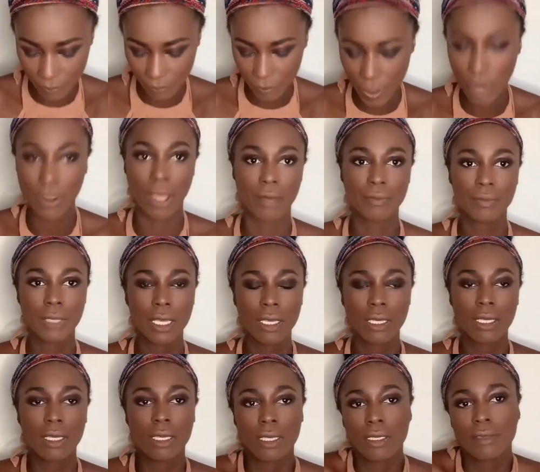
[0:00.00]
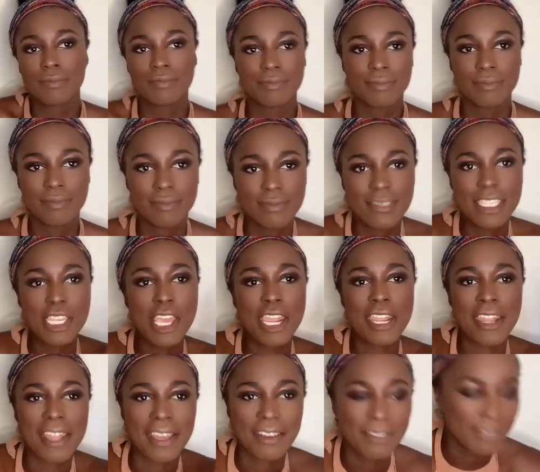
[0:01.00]
Okay, it's good
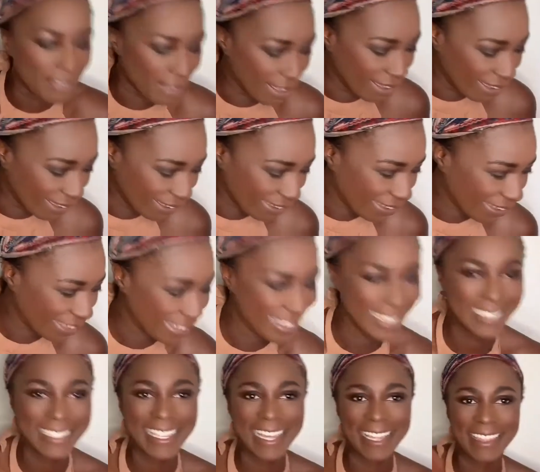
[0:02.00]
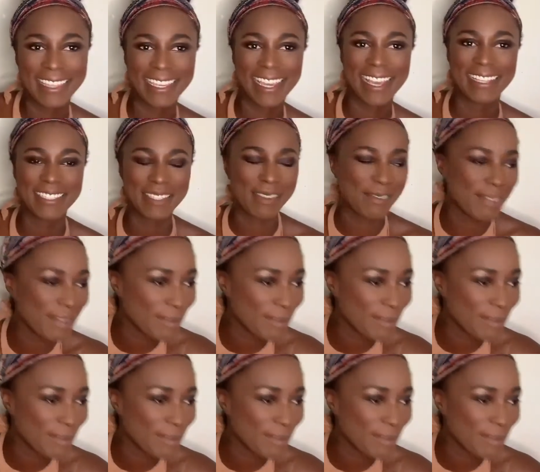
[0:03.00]
enough. Nothing has to be